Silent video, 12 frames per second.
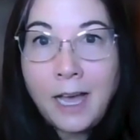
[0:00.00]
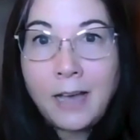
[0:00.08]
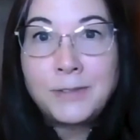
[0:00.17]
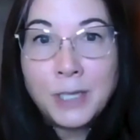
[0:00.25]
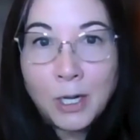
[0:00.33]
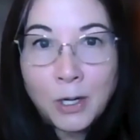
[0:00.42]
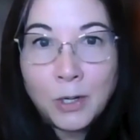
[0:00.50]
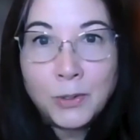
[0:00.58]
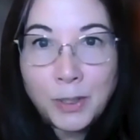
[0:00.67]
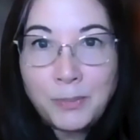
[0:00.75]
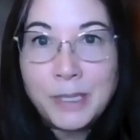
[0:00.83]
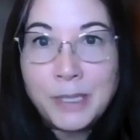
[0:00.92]
have to
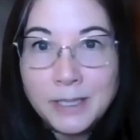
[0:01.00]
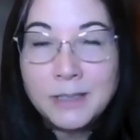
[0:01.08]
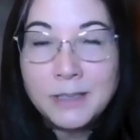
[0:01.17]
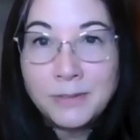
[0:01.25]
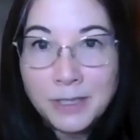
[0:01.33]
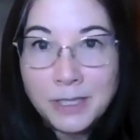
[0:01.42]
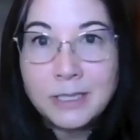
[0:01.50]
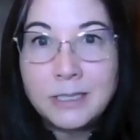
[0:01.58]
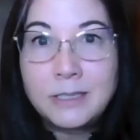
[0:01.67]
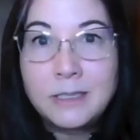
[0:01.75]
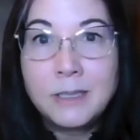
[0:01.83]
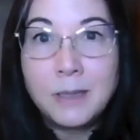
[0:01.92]
own a piece of
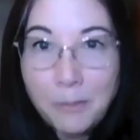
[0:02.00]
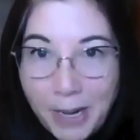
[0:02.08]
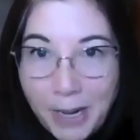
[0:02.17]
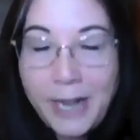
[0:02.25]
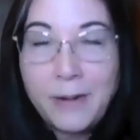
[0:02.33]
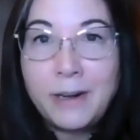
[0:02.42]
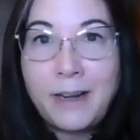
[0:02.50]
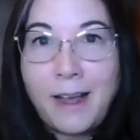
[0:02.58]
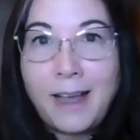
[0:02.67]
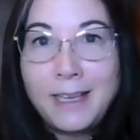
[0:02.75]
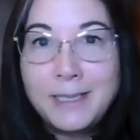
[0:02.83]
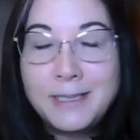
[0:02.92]
this
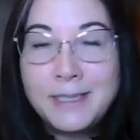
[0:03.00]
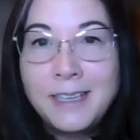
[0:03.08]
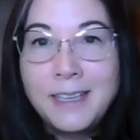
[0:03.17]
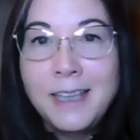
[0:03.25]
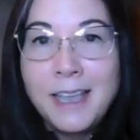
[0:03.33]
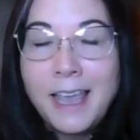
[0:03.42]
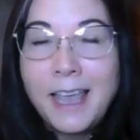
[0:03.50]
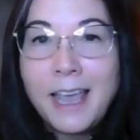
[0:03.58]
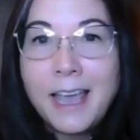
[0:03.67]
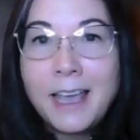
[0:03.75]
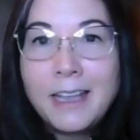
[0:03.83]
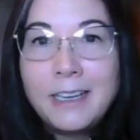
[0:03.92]
paradise.
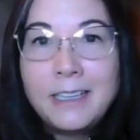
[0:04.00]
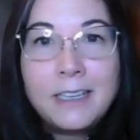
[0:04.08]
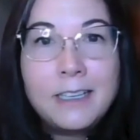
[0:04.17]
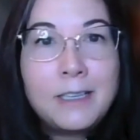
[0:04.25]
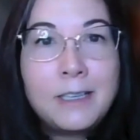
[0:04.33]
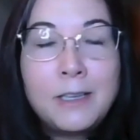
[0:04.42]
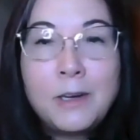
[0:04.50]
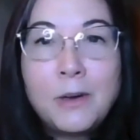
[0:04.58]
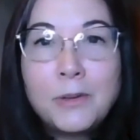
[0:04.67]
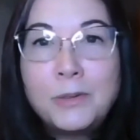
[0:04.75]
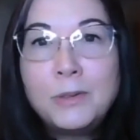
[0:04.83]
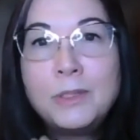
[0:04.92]
And,
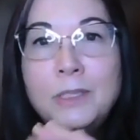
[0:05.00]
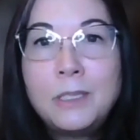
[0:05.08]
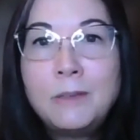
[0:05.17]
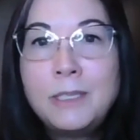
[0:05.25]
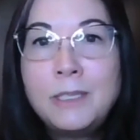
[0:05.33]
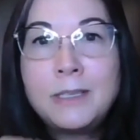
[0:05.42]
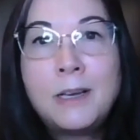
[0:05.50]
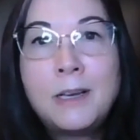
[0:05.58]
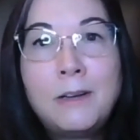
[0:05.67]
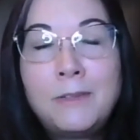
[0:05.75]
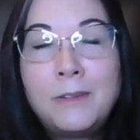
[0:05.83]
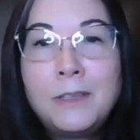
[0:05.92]
through a series
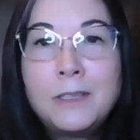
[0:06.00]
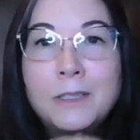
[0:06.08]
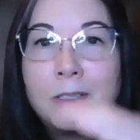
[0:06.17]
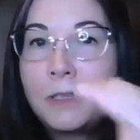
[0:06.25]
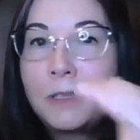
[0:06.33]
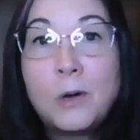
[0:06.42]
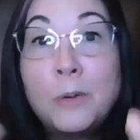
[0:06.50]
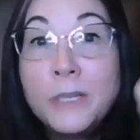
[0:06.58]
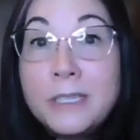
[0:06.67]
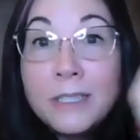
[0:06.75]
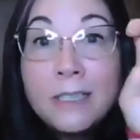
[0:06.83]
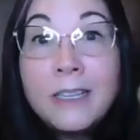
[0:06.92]
of
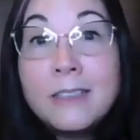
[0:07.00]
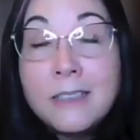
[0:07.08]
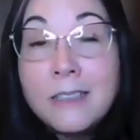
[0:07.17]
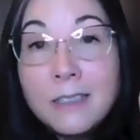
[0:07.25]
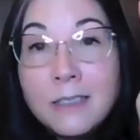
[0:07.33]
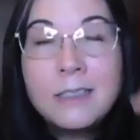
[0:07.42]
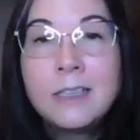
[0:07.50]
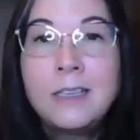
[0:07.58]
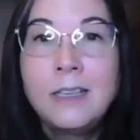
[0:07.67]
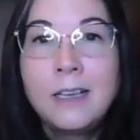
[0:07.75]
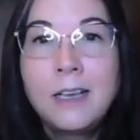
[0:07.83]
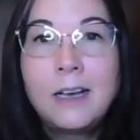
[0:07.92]
coincidences,
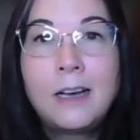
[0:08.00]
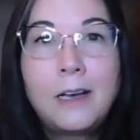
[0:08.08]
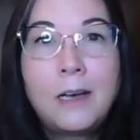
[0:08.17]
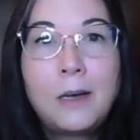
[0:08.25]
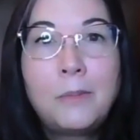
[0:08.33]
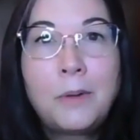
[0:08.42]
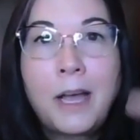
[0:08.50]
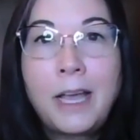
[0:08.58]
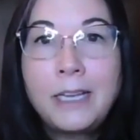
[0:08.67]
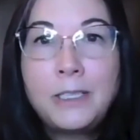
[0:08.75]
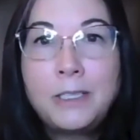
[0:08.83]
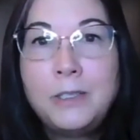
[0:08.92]

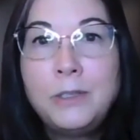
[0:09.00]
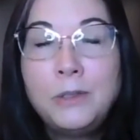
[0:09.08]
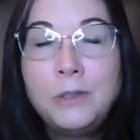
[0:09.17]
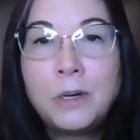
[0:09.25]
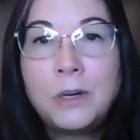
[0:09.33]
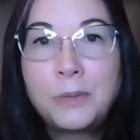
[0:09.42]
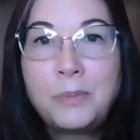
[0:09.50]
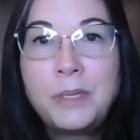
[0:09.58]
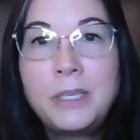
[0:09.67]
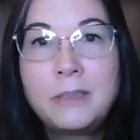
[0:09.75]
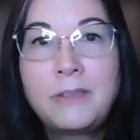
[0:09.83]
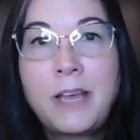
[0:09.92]
I do own a
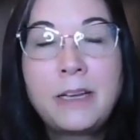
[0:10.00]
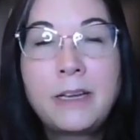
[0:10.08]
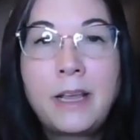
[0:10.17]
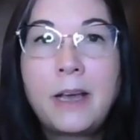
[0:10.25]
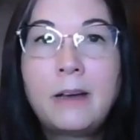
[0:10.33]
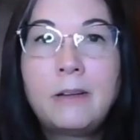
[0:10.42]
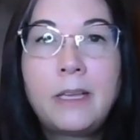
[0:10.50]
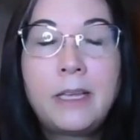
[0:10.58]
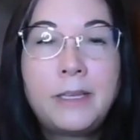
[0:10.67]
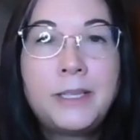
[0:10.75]
piece of that now.